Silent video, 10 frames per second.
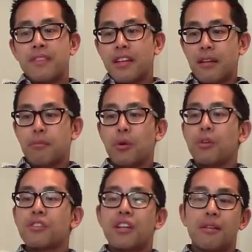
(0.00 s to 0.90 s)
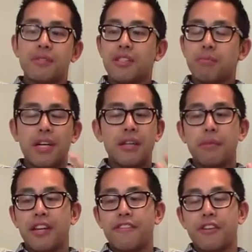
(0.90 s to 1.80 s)
And mold comes in many,
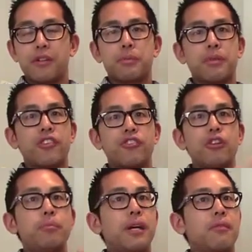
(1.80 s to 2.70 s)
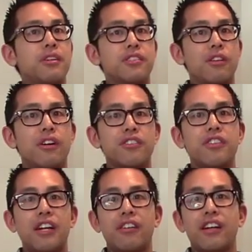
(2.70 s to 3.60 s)
many forms, but the two big ones are
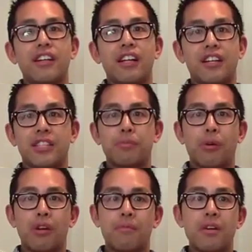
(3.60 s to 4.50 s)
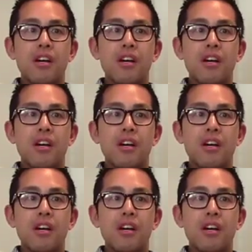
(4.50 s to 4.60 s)
Alternaria and Cladosporum.